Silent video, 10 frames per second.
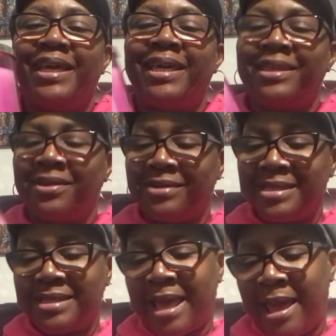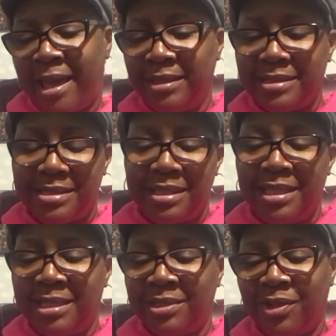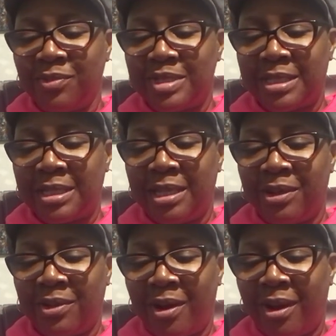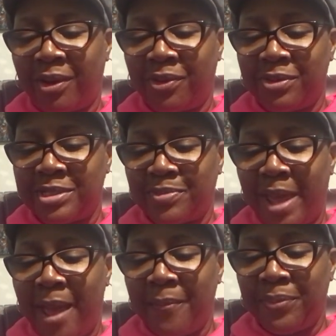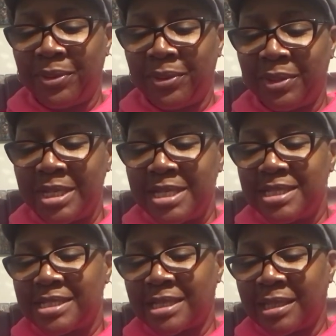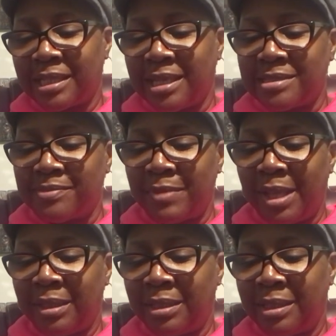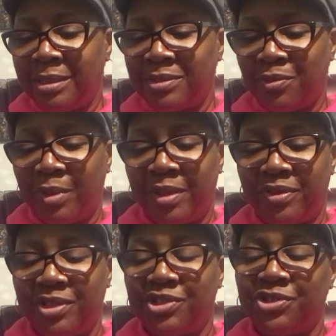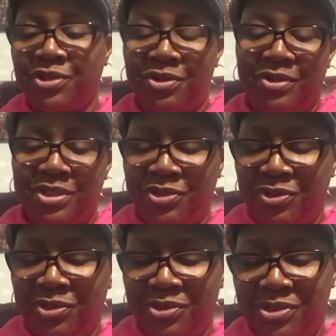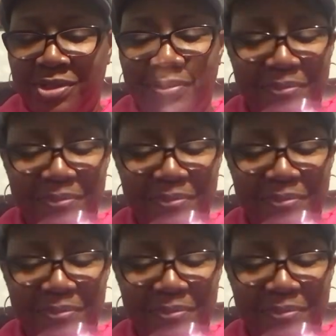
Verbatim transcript: And there's that. The notes in here are crisp apple, sun-kissed melon with sugar crystals.